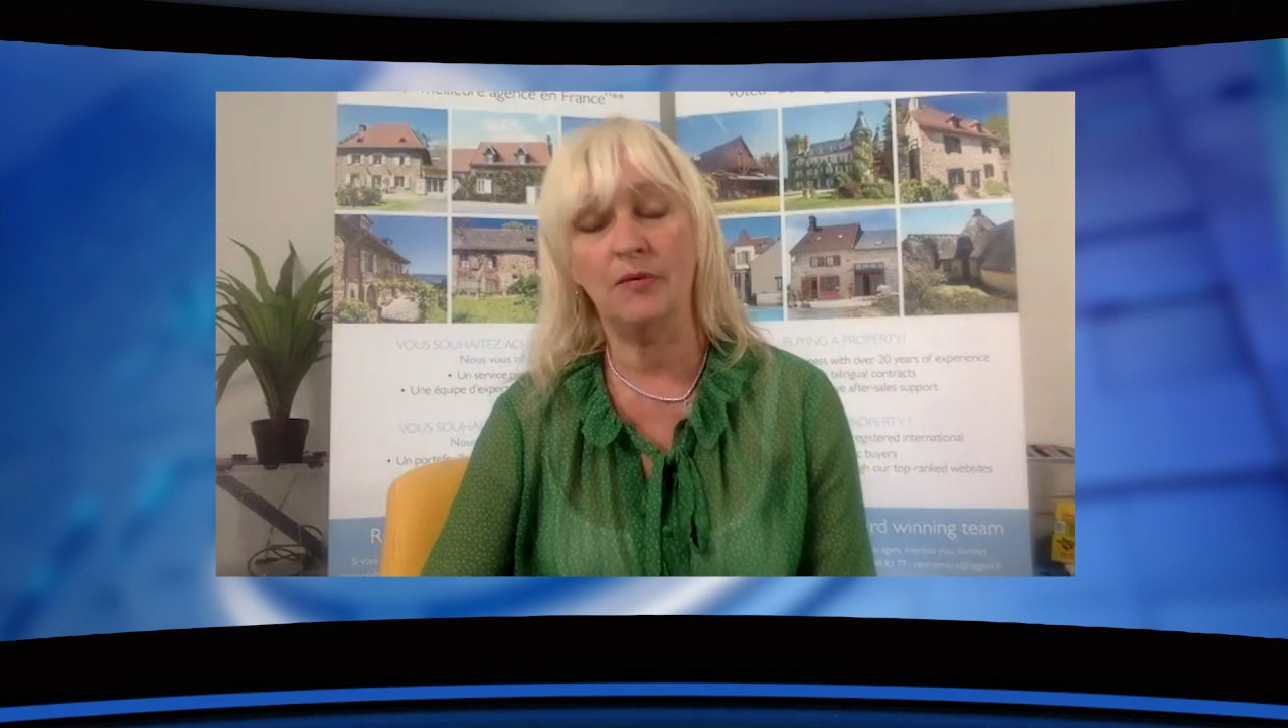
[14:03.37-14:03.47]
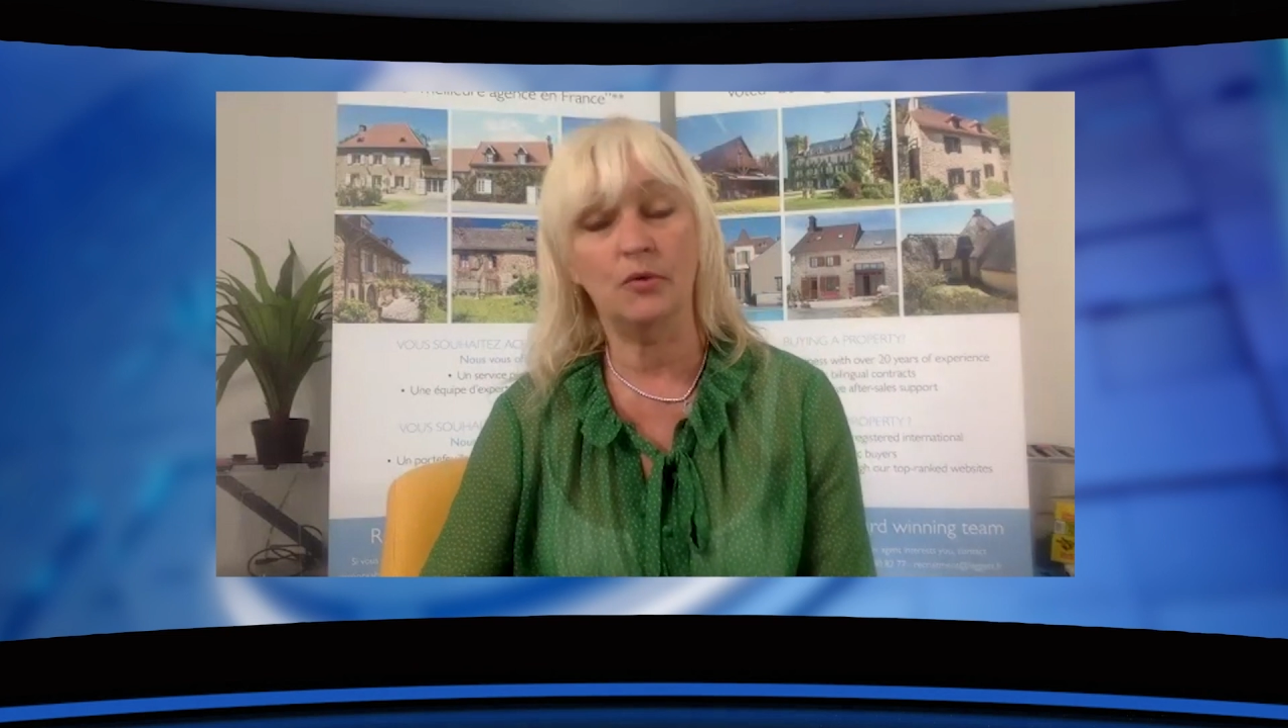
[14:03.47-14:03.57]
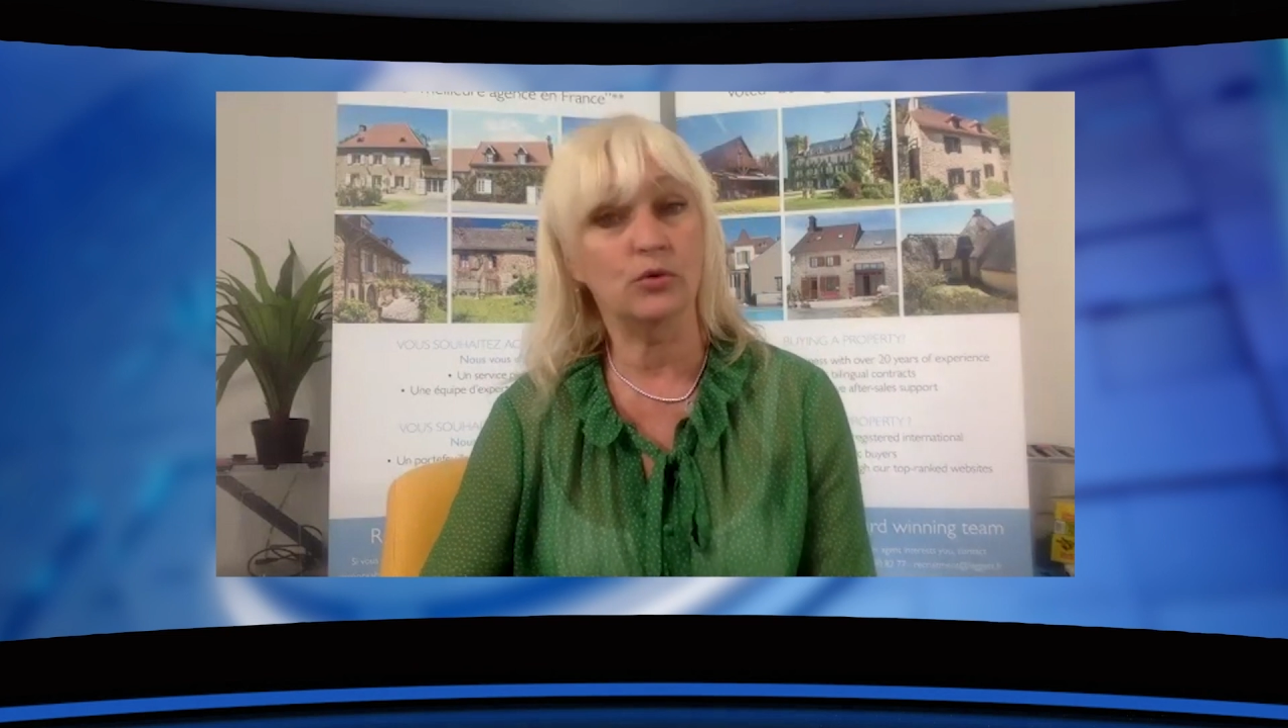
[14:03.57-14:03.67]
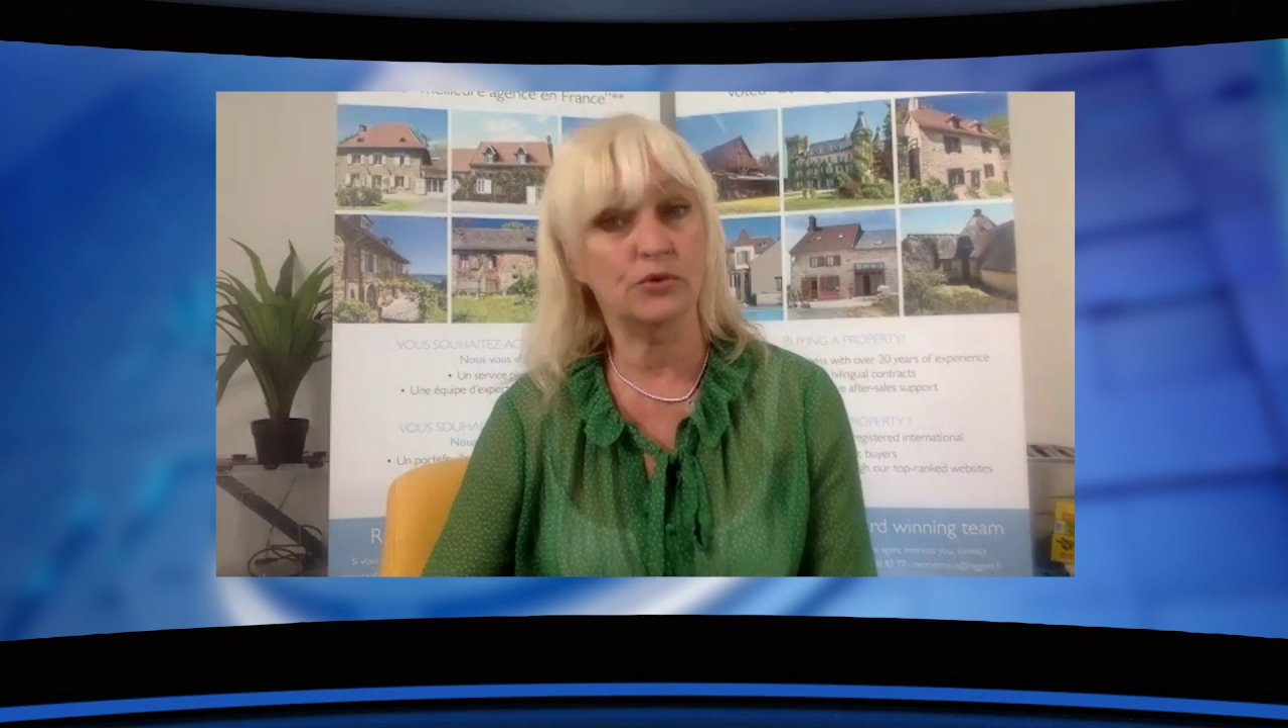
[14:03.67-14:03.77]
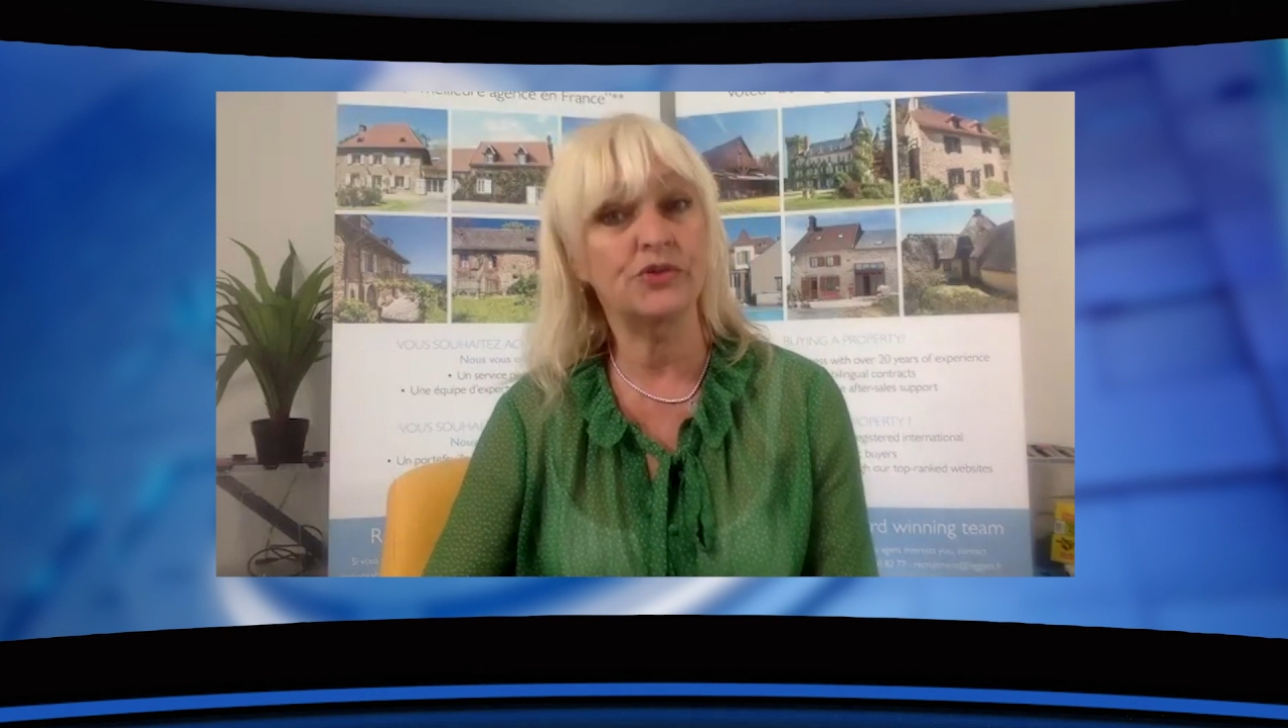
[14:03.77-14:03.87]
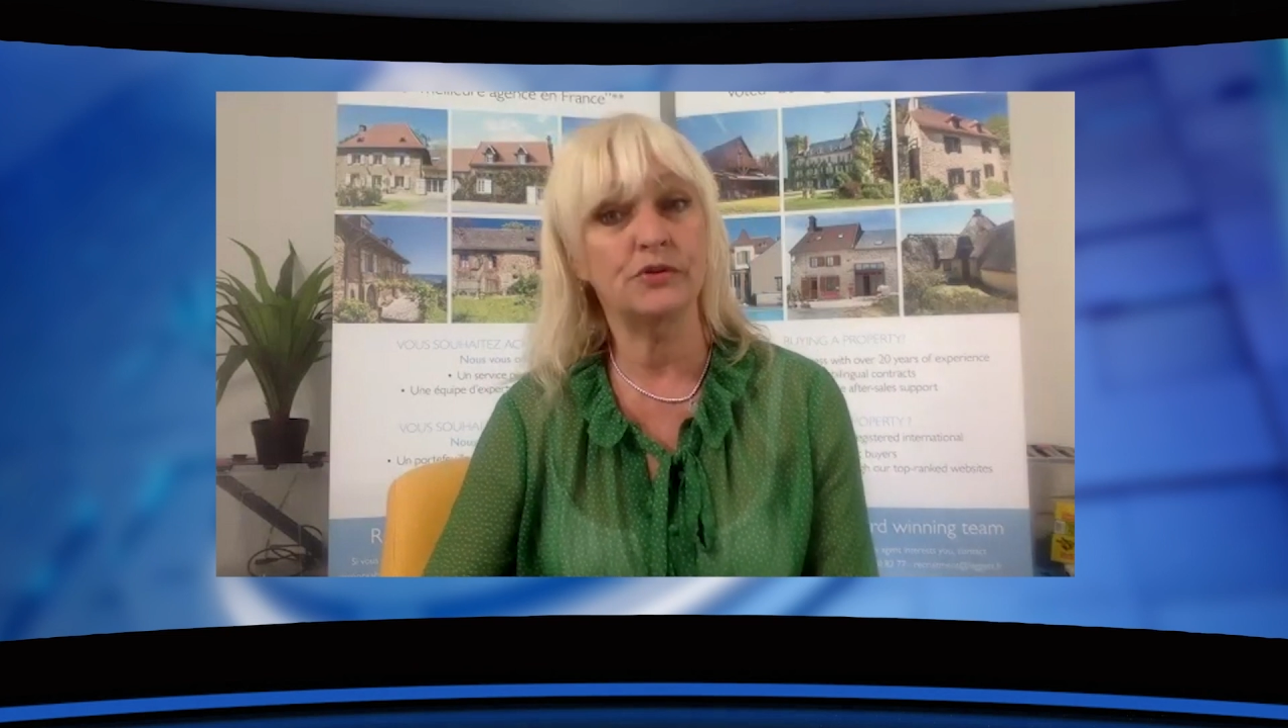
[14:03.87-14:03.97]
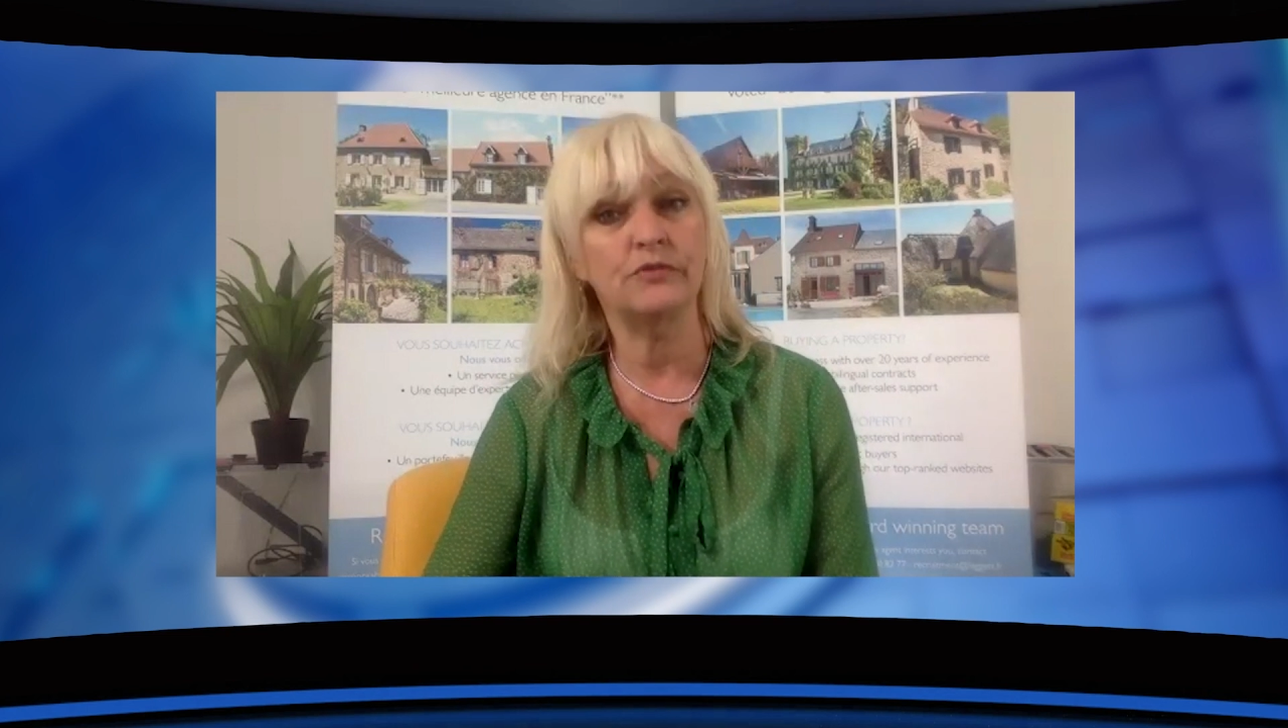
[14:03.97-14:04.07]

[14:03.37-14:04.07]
or too